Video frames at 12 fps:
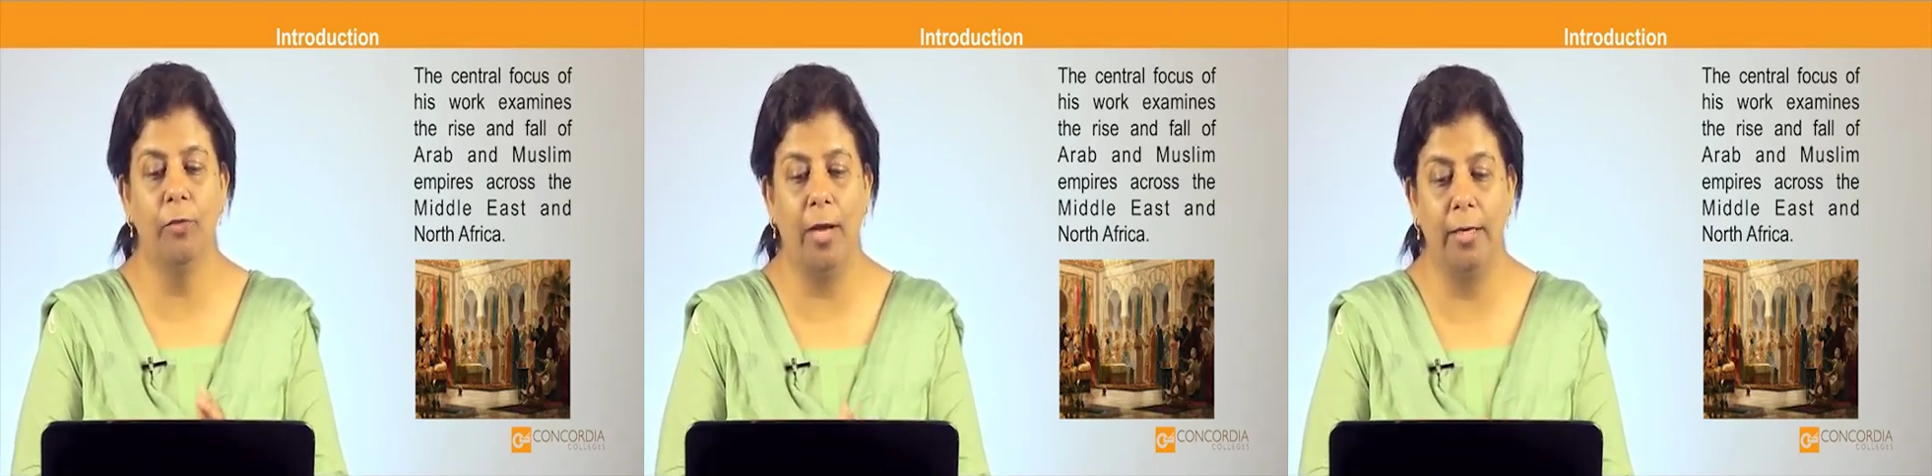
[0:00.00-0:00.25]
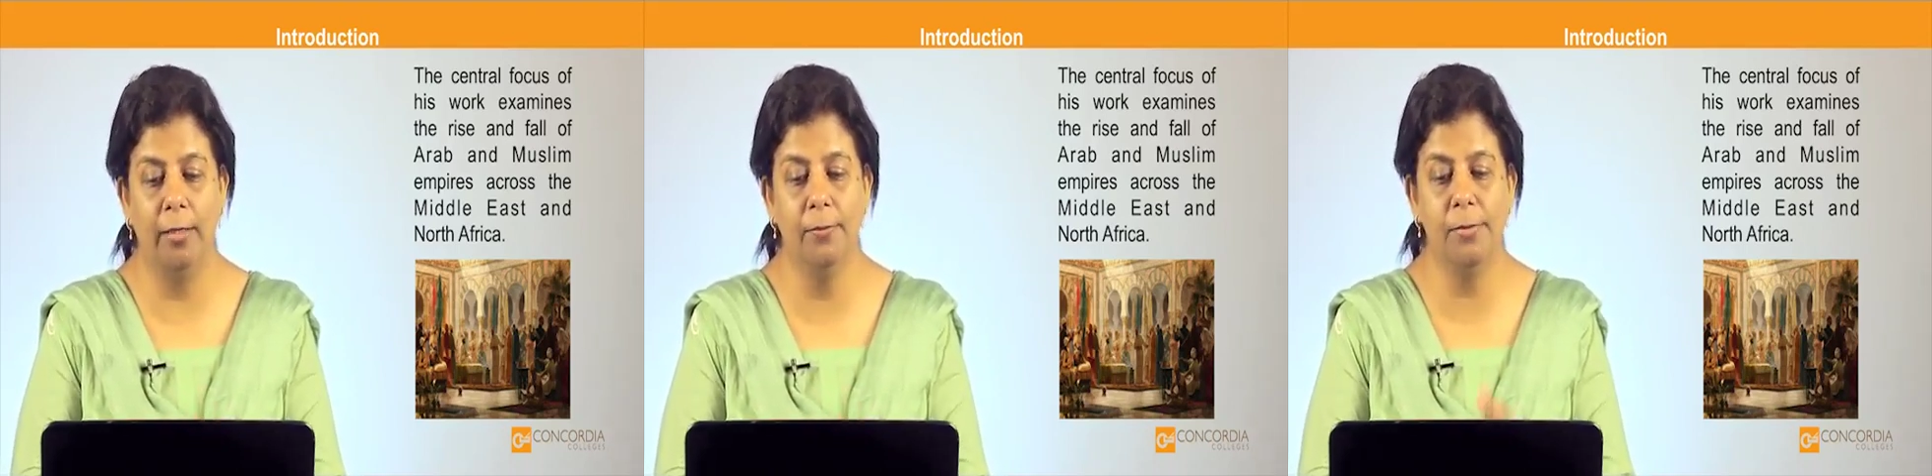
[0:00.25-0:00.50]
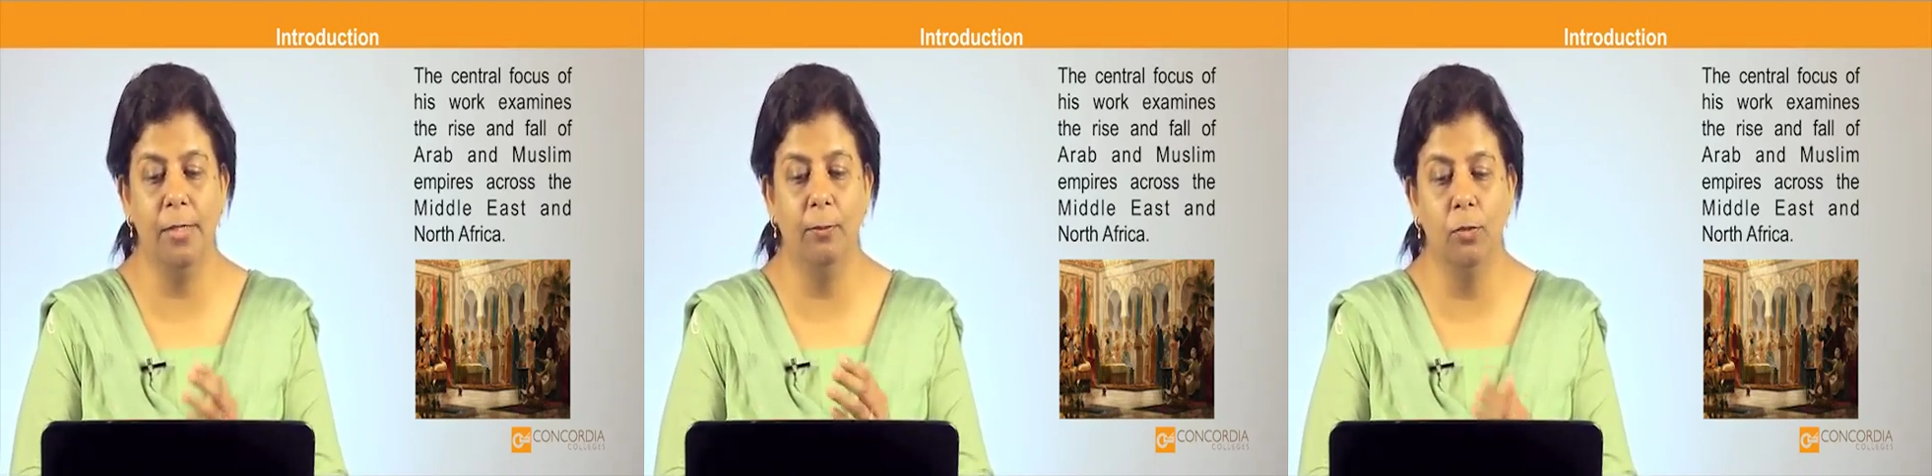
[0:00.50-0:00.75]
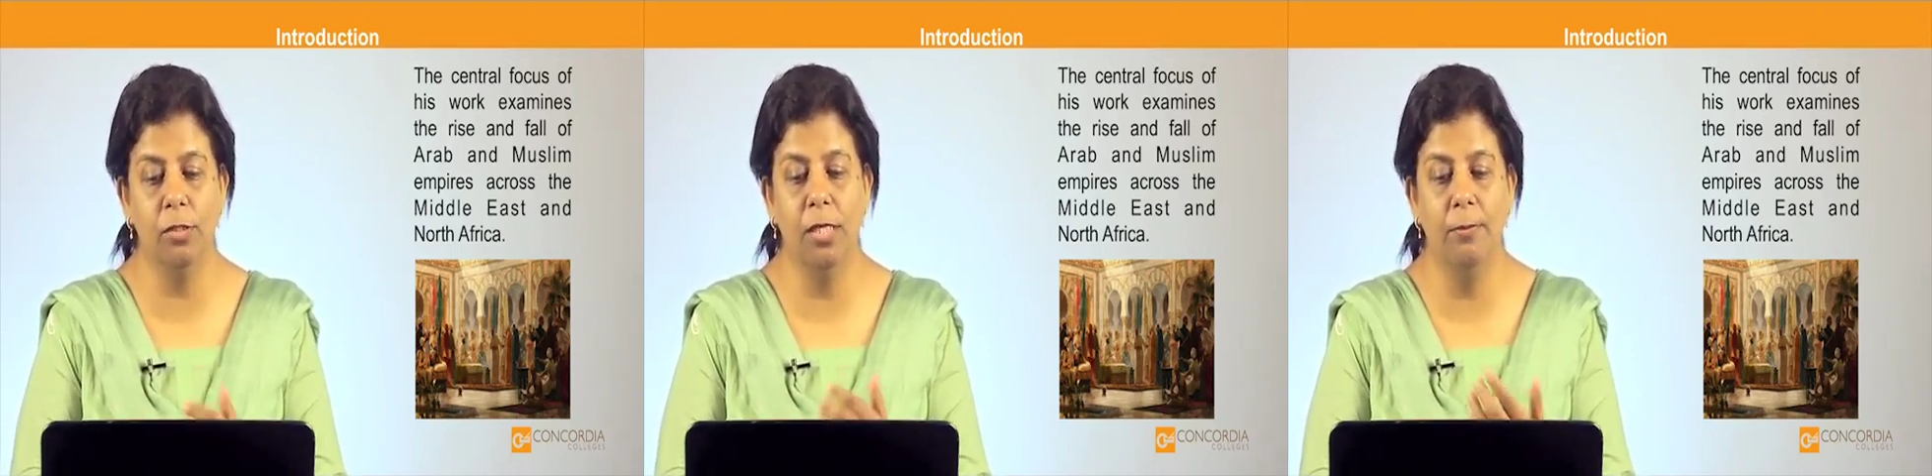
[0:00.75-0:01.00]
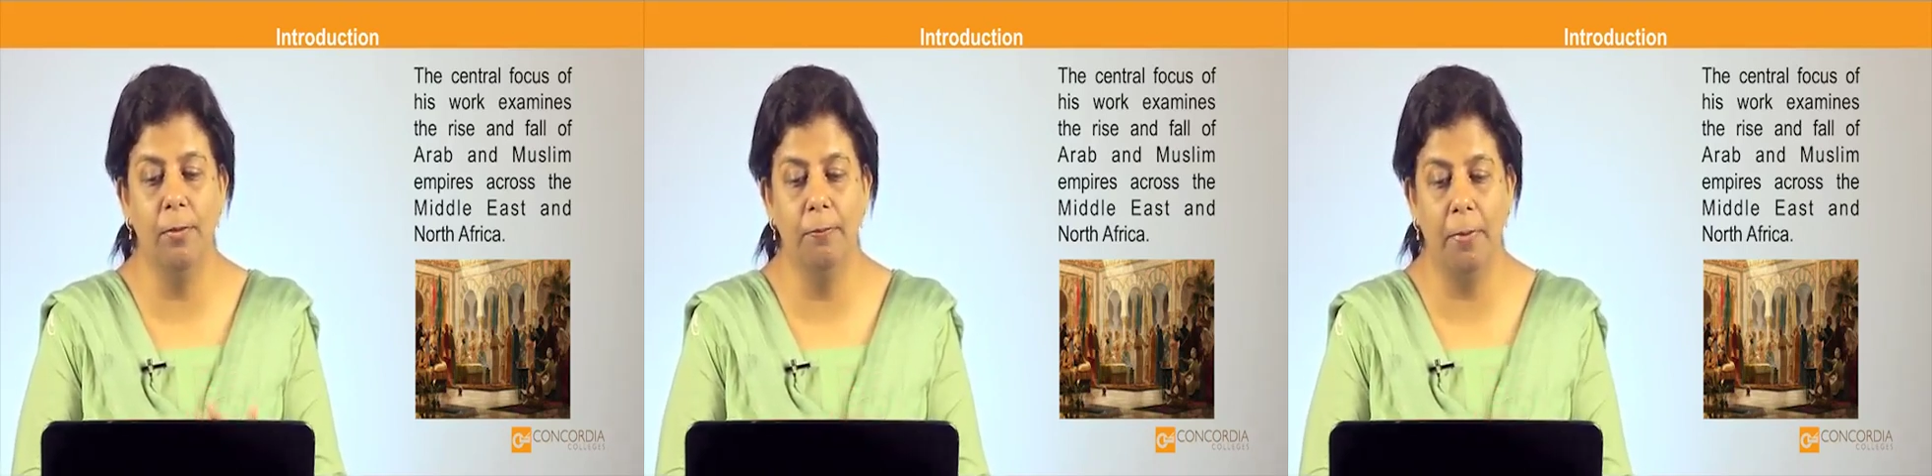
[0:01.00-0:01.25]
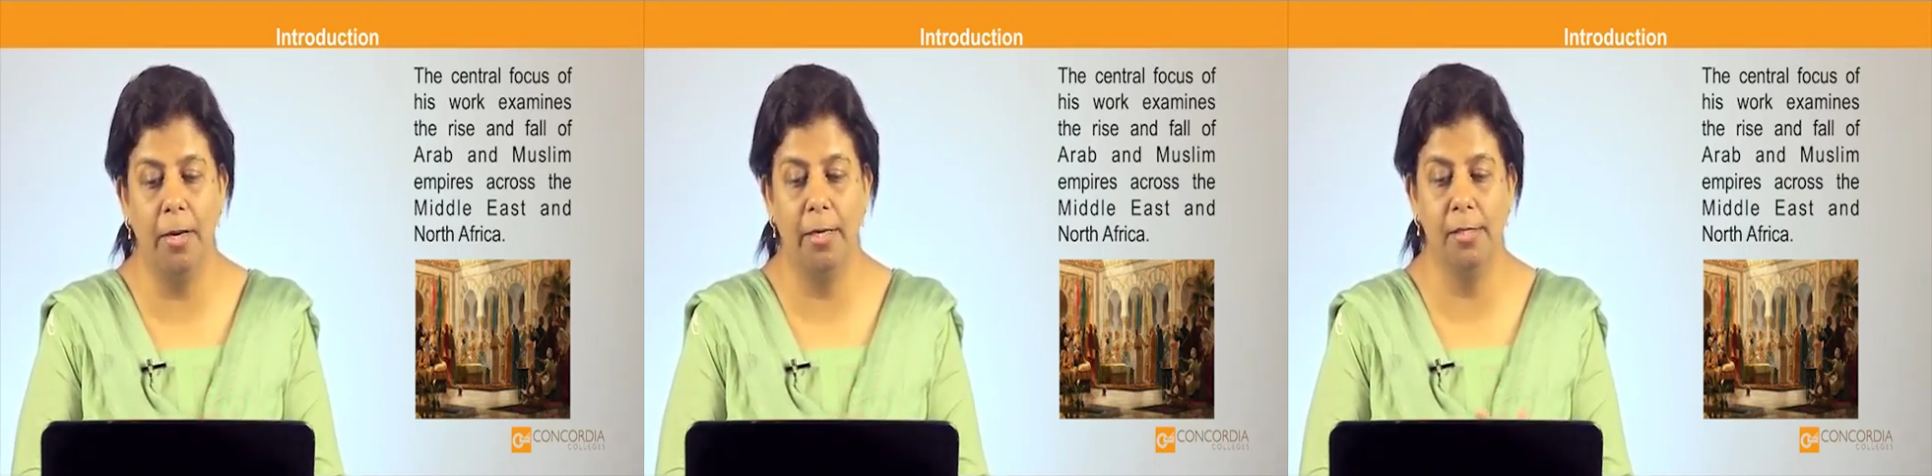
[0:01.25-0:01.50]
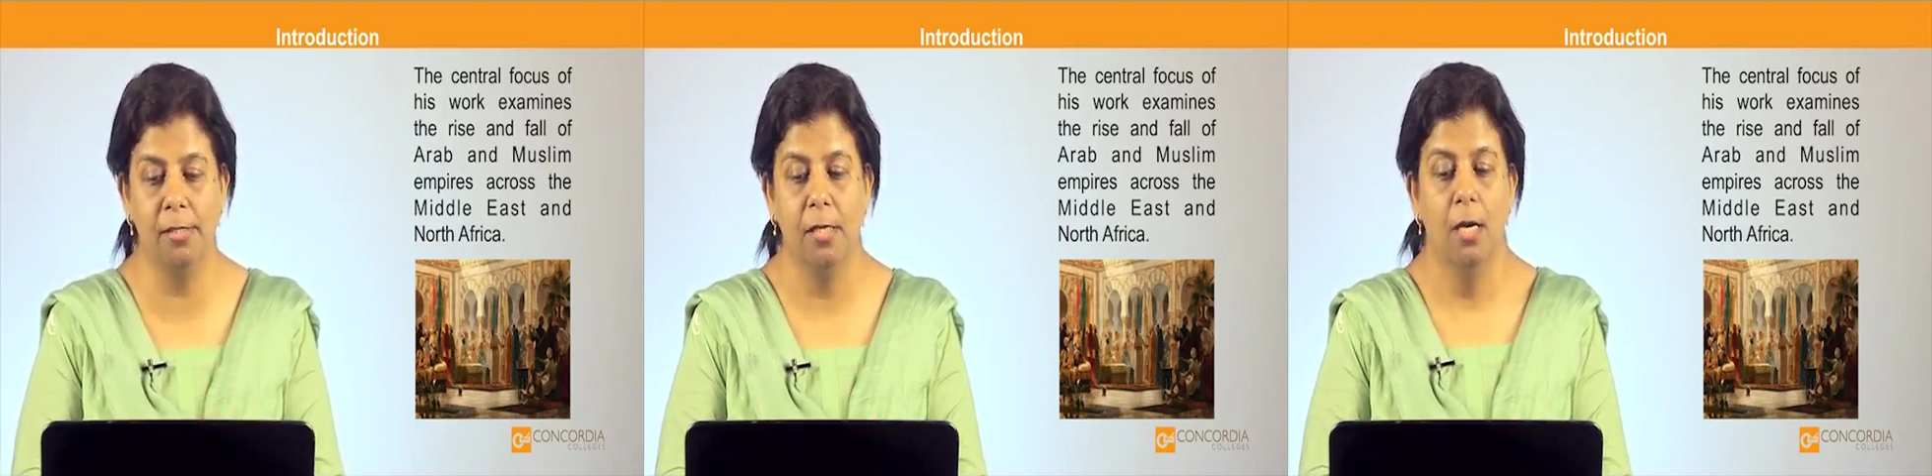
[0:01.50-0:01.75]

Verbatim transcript: Arabs and Muslim empires